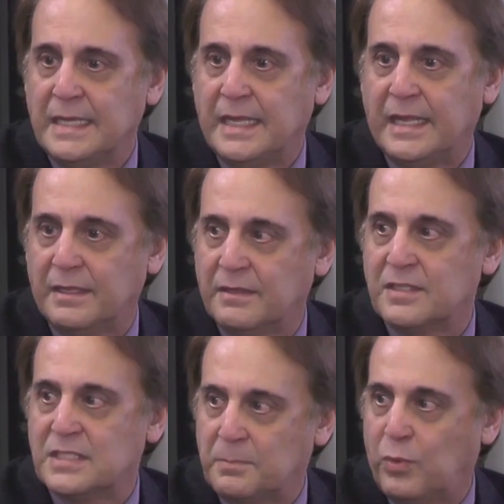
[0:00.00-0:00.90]
and the
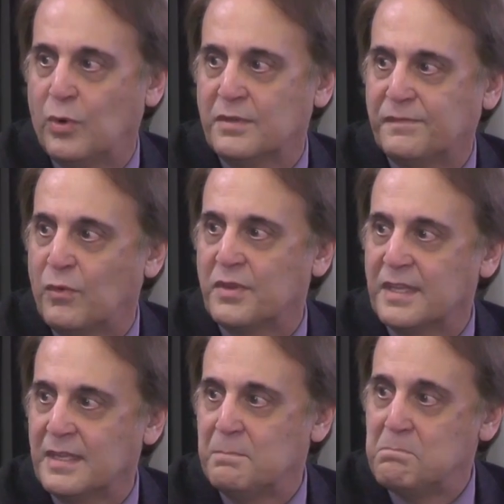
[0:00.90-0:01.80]
support for
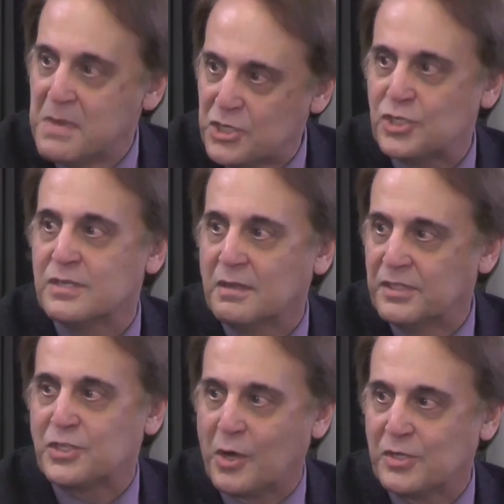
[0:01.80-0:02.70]
the mission of the
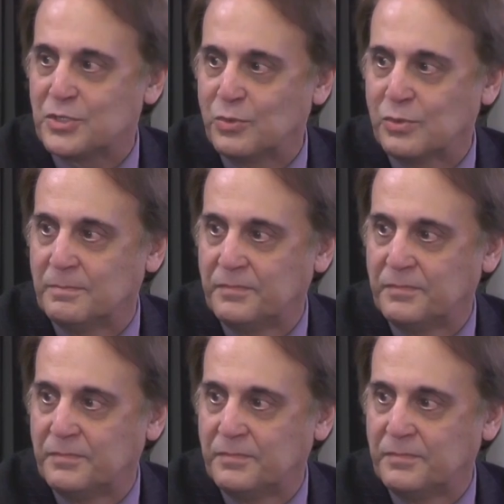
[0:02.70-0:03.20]
charter school.